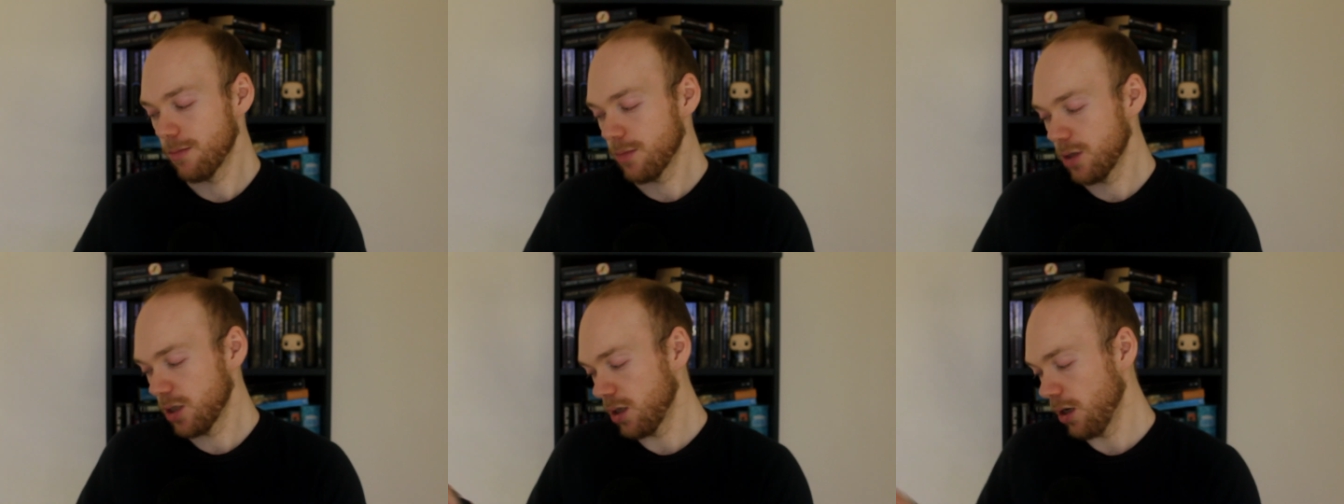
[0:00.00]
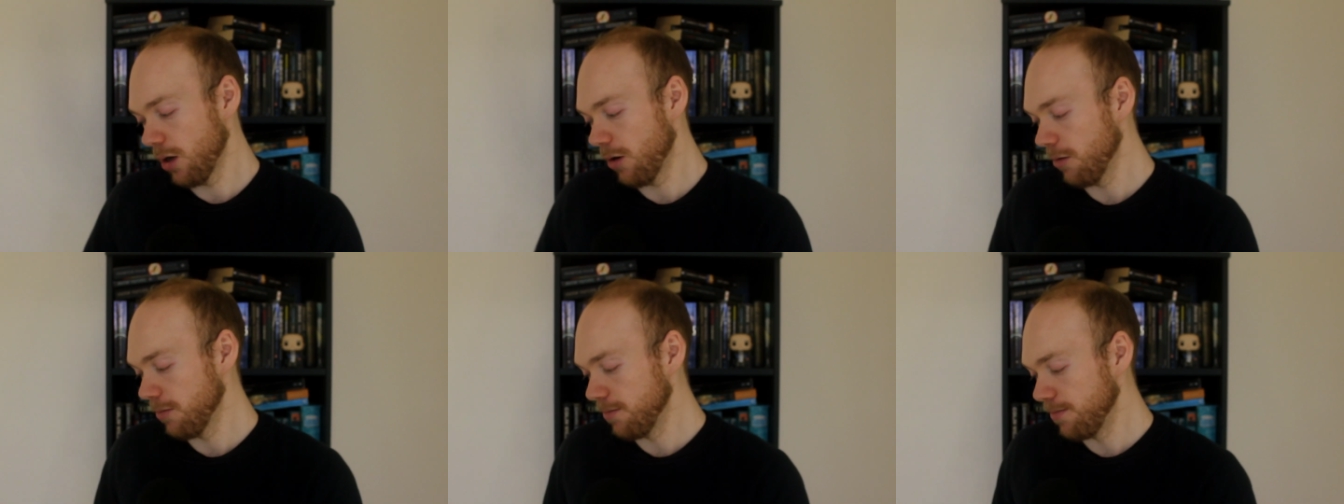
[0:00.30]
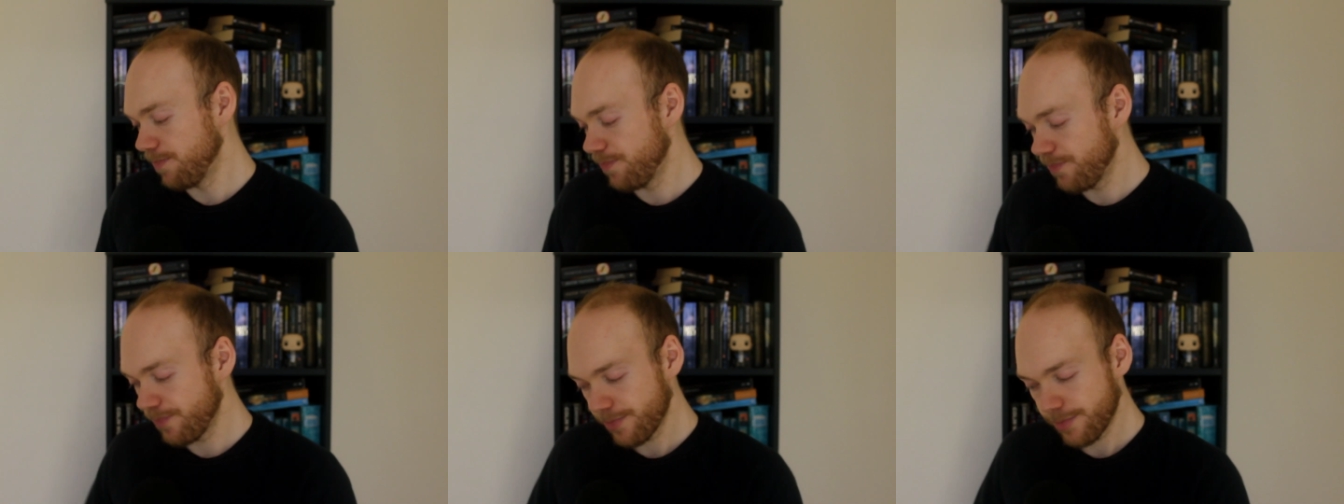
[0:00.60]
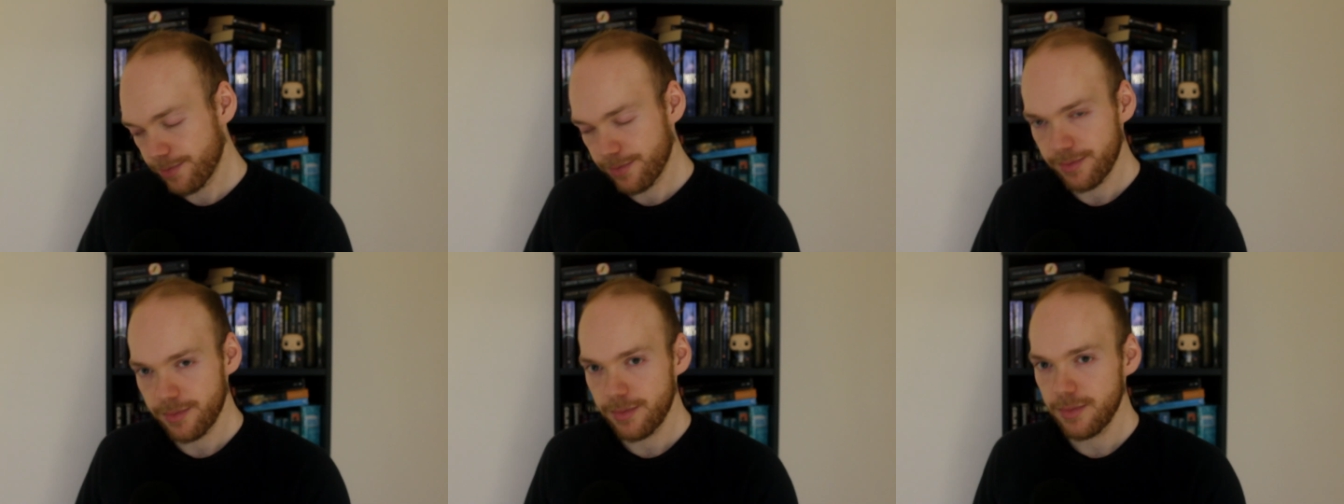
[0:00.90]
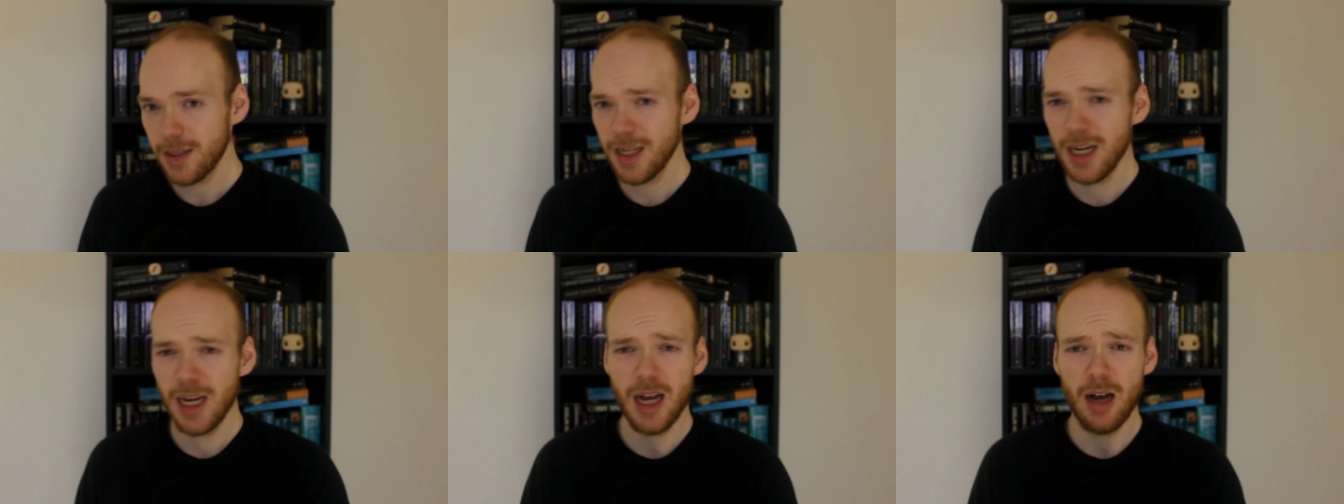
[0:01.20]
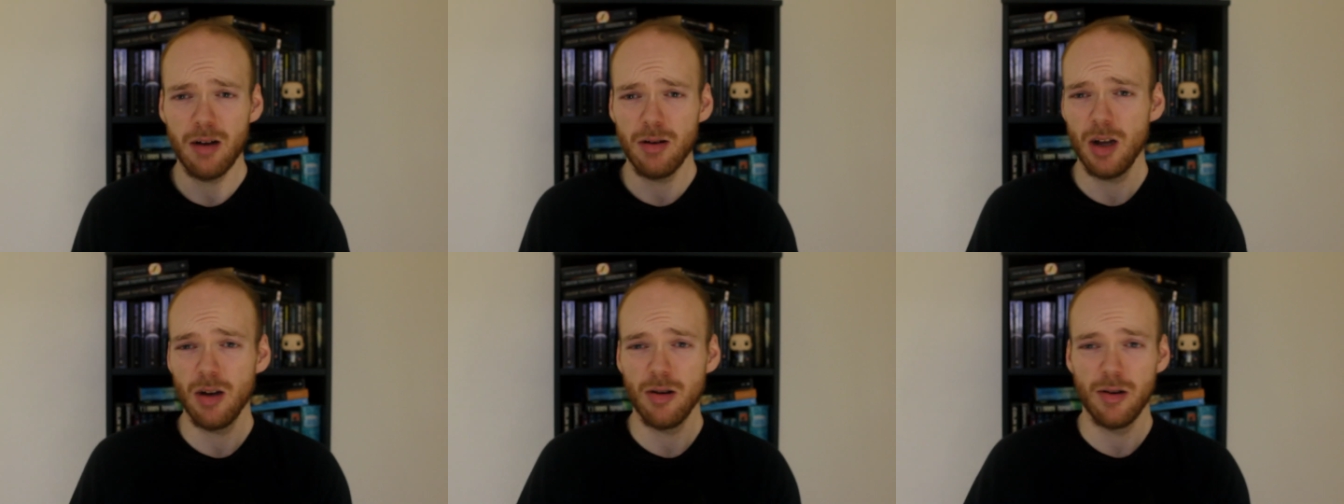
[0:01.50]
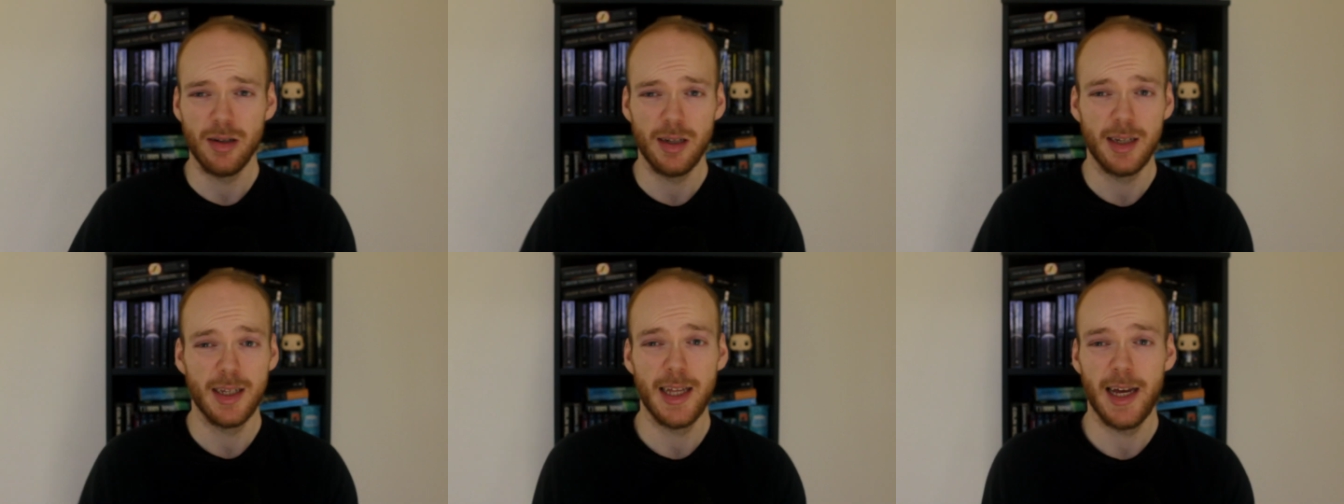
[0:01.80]
So I'll go
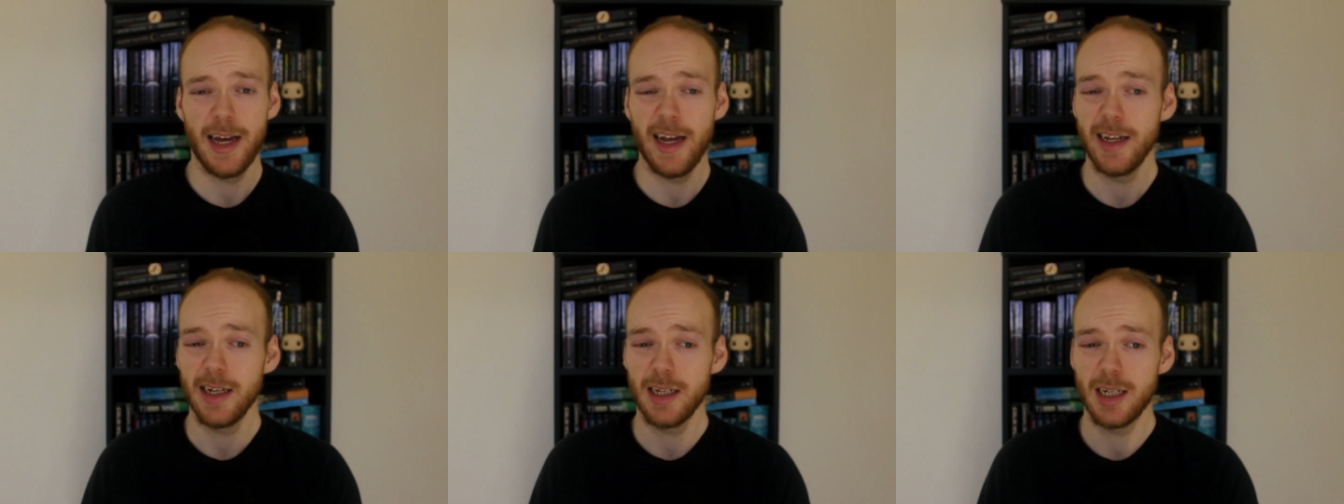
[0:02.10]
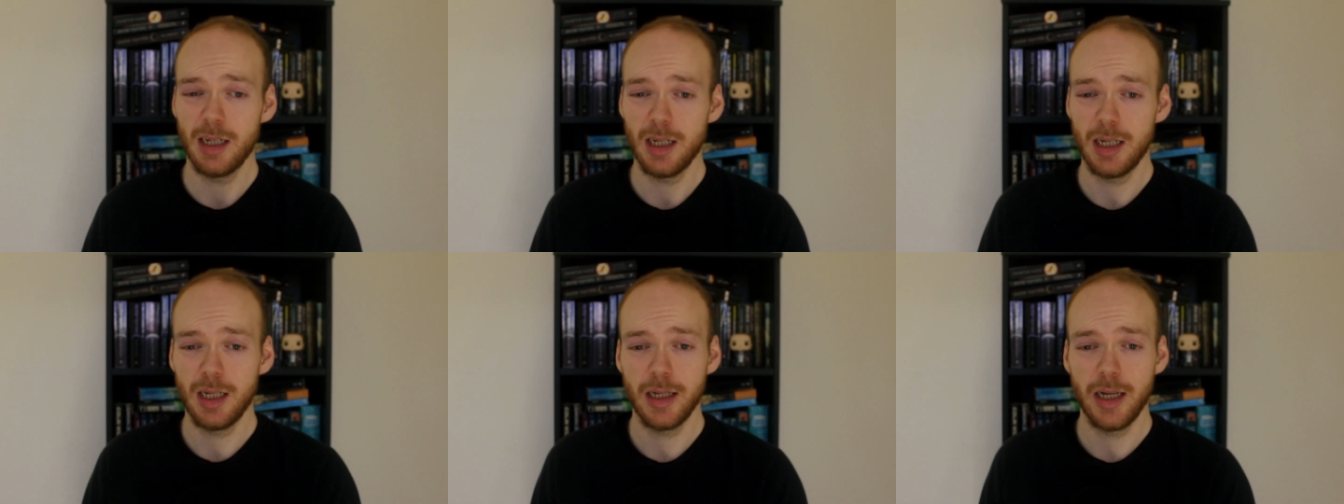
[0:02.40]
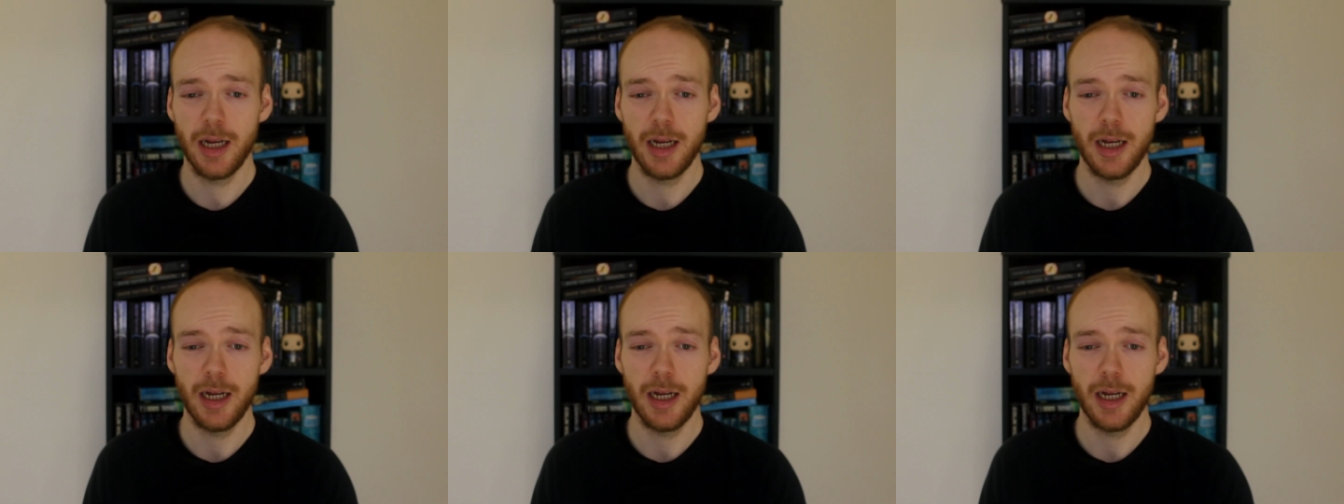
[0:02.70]
on to that